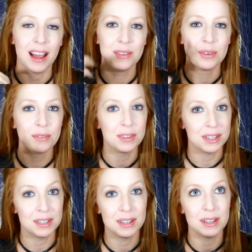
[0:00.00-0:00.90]
I
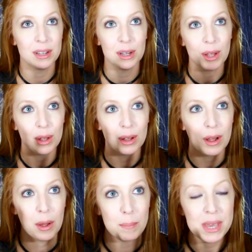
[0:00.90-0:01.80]
drove like
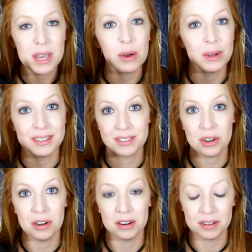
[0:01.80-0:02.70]
a
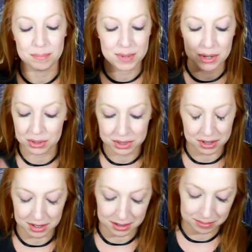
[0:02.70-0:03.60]
POS car, beater
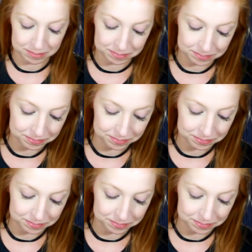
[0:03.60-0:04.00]
car.